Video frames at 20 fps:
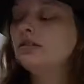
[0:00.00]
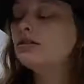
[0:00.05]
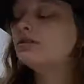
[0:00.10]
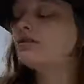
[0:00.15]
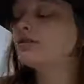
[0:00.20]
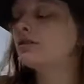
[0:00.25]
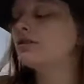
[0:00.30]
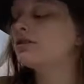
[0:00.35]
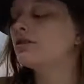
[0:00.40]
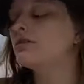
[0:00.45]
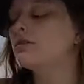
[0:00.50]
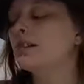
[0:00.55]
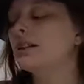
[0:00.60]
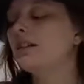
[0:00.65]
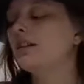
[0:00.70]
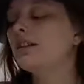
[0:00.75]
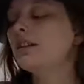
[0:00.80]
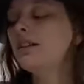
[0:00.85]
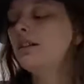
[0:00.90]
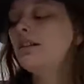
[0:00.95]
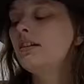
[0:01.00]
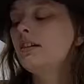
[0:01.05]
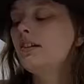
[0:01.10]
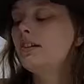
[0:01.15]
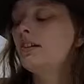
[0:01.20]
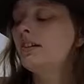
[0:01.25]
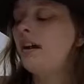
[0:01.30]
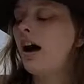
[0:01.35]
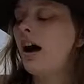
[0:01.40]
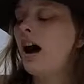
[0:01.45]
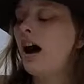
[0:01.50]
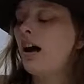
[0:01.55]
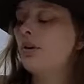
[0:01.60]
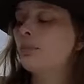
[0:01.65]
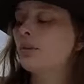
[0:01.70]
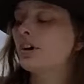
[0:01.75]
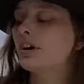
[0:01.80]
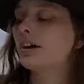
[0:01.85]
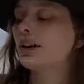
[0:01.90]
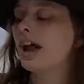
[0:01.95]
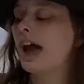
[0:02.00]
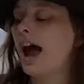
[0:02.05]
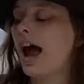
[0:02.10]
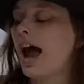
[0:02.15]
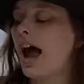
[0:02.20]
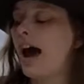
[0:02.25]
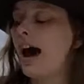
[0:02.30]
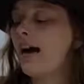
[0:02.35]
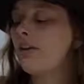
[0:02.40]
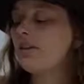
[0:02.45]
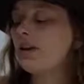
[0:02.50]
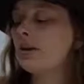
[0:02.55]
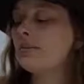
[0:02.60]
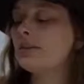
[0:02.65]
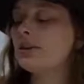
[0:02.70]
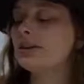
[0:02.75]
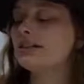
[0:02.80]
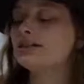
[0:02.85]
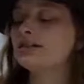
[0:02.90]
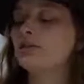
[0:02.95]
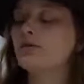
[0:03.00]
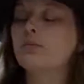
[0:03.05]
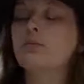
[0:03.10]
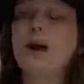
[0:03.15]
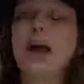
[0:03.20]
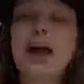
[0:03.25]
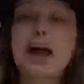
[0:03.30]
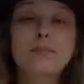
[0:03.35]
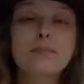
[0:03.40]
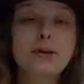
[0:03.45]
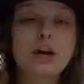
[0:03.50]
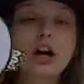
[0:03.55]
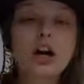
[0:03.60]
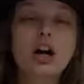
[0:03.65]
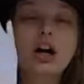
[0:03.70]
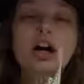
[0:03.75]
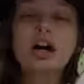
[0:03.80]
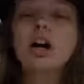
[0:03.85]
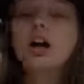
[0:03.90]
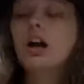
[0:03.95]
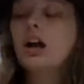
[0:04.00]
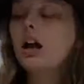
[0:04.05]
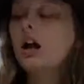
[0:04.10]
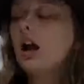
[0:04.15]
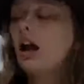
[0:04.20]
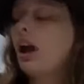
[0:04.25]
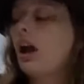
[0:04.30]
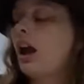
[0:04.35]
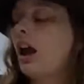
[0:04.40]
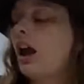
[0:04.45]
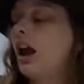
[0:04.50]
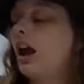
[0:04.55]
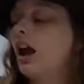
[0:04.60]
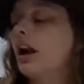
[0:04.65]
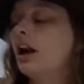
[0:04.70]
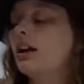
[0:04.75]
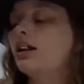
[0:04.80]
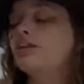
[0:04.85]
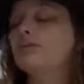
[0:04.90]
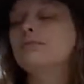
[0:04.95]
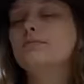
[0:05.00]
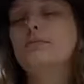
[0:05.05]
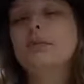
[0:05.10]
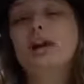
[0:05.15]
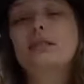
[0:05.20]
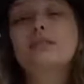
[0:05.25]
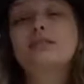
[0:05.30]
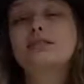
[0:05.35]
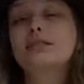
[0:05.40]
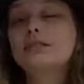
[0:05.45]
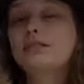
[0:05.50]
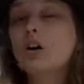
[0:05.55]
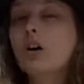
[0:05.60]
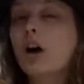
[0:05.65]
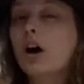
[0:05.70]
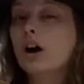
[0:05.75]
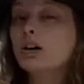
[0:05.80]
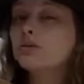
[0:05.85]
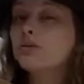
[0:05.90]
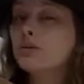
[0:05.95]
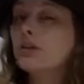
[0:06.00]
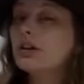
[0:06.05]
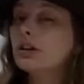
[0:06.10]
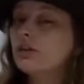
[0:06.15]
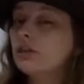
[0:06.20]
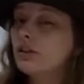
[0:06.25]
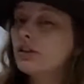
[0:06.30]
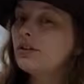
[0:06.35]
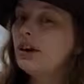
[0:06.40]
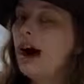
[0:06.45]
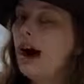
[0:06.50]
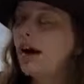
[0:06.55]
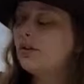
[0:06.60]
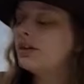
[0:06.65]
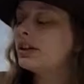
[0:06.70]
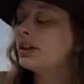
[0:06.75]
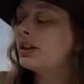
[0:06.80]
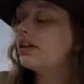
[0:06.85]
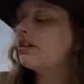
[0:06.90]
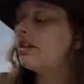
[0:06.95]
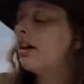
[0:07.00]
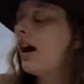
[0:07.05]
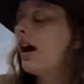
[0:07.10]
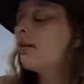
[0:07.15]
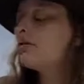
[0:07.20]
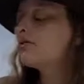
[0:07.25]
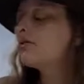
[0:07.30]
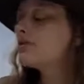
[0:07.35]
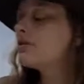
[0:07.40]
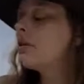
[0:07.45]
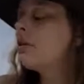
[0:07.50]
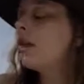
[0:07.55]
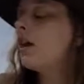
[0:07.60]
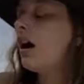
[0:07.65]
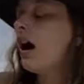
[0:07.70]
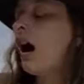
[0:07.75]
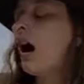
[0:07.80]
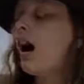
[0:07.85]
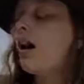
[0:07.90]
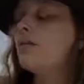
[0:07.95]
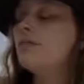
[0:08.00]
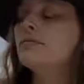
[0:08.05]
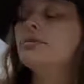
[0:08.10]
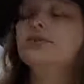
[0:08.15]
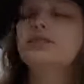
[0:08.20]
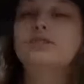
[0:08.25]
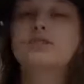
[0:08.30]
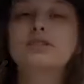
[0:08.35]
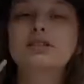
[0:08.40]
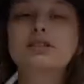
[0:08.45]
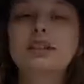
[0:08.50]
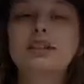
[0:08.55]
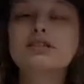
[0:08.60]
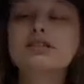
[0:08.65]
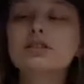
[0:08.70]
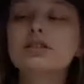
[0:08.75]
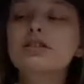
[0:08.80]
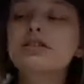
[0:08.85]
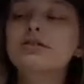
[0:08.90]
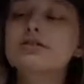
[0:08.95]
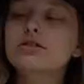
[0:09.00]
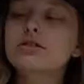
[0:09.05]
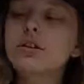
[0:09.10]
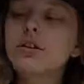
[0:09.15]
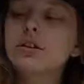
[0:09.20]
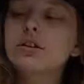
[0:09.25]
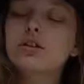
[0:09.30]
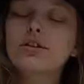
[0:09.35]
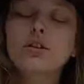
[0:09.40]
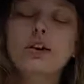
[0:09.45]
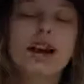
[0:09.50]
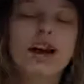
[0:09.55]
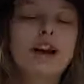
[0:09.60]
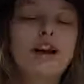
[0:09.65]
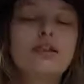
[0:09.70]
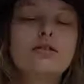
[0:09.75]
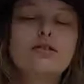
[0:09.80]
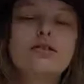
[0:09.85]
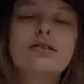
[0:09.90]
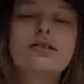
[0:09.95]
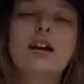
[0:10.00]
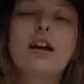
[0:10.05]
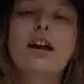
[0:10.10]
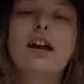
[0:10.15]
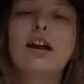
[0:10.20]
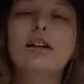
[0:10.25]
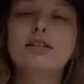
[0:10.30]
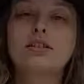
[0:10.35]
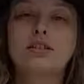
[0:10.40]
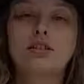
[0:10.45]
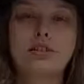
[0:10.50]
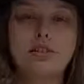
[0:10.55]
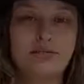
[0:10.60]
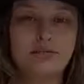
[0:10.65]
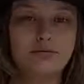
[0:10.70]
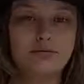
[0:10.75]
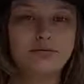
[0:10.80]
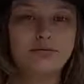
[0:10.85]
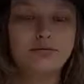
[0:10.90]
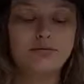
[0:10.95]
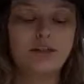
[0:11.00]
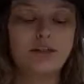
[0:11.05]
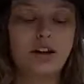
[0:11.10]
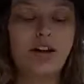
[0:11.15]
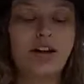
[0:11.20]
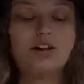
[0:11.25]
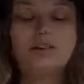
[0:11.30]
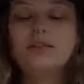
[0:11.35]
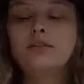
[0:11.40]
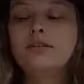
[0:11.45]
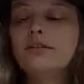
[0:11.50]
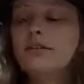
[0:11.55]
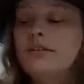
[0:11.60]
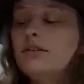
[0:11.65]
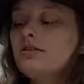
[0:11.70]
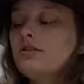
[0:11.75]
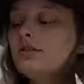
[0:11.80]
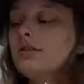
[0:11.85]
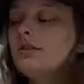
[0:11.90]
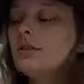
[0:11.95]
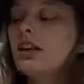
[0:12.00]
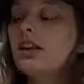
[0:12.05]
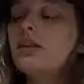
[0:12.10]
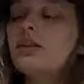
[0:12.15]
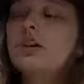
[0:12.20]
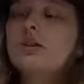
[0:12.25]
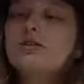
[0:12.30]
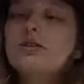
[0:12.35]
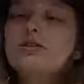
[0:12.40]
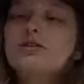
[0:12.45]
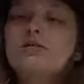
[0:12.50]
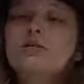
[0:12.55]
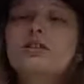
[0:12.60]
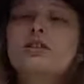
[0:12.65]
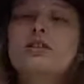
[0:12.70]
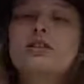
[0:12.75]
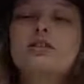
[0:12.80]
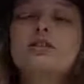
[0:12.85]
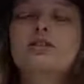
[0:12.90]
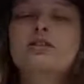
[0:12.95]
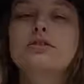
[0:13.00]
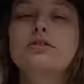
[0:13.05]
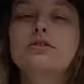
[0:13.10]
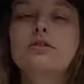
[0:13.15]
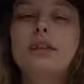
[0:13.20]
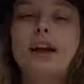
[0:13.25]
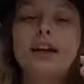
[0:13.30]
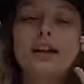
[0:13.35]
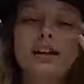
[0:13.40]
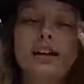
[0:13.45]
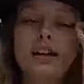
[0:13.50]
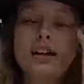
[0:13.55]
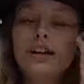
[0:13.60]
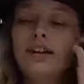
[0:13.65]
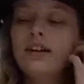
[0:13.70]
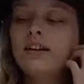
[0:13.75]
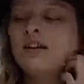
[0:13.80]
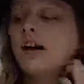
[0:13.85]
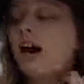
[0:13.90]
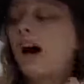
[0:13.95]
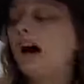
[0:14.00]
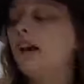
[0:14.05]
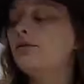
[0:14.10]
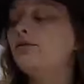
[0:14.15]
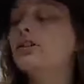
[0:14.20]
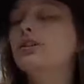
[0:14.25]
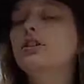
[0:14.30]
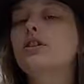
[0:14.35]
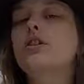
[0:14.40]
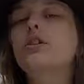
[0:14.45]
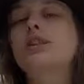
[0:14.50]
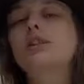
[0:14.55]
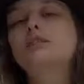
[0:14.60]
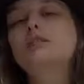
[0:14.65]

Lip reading: so to speak. We're going to have a piece of paper and maybe some cardboard if you have it at your house, some scissors, crayons, and glue. Okay, so get all those materials ready. If you're going to